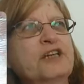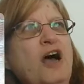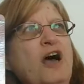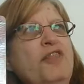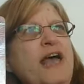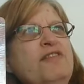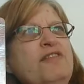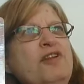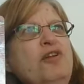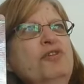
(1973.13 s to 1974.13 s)
There's a
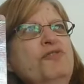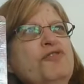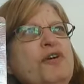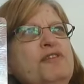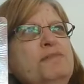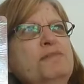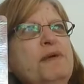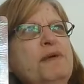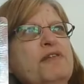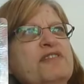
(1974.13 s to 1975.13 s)
lot of
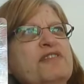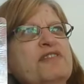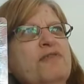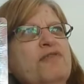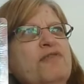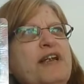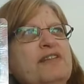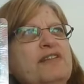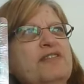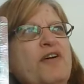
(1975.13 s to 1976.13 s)
conspiracy
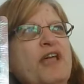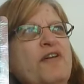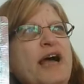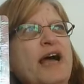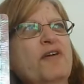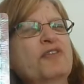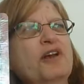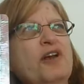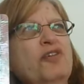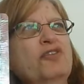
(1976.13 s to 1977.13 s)
reasons going around, and
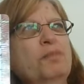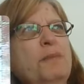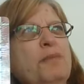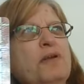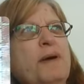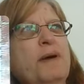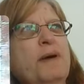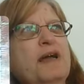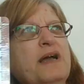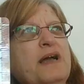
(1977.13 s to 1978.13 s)
a lot of people are
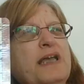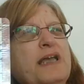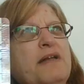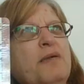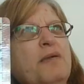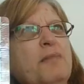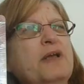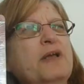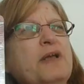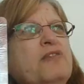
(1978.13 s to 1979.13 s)
debunking it
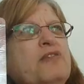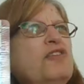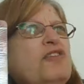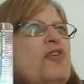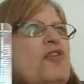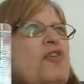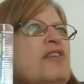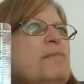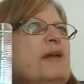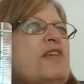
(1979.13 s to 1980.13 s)
because if it's not the same
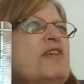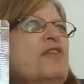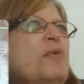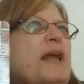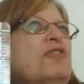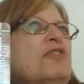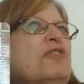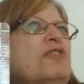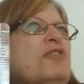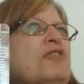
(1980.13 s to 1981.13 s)
belief as everyone else,
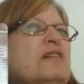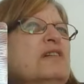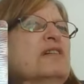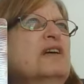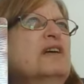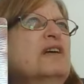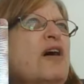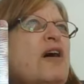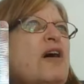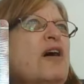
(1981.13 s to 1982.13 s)
you know, it
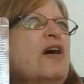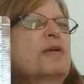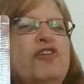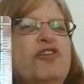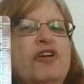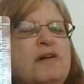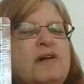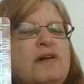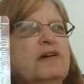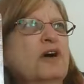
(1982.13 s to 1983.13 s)
can't be true. But
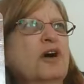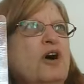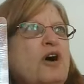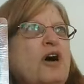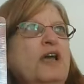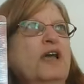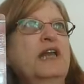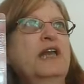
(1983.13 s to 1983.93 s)
you know,